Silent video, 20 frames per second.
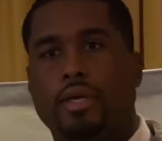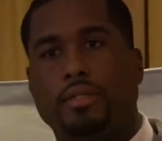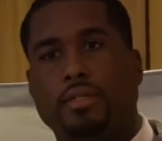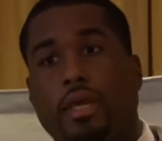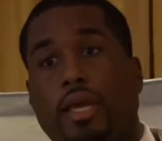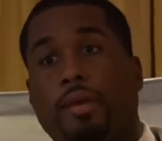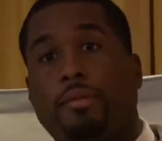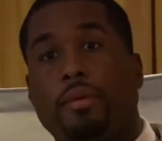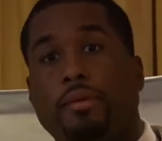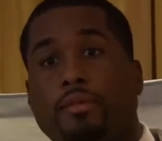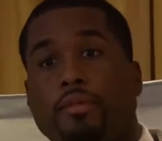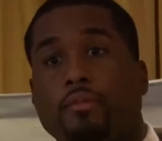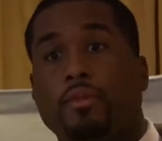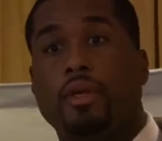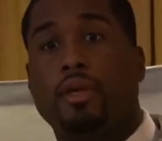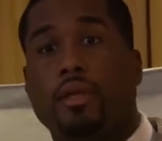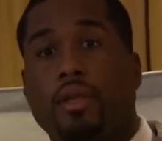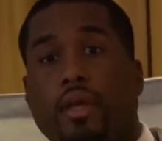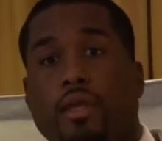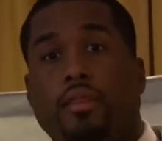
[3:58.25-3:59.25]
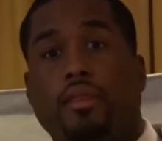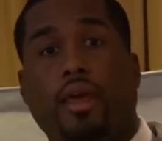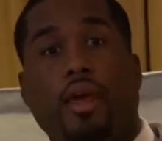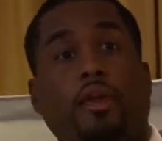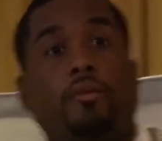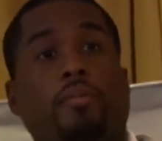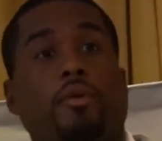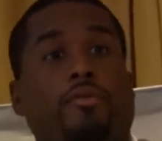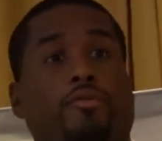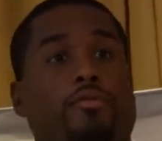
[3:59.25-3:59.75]
they come up to me and they
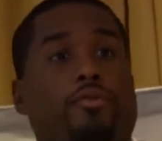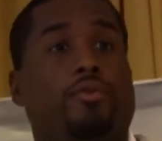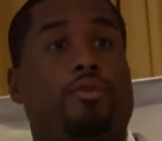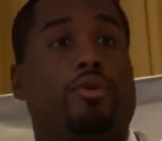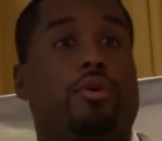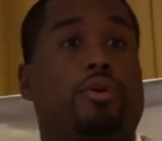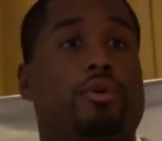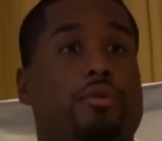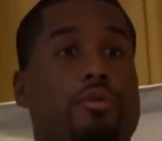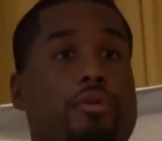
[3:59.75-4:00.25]
thank me for,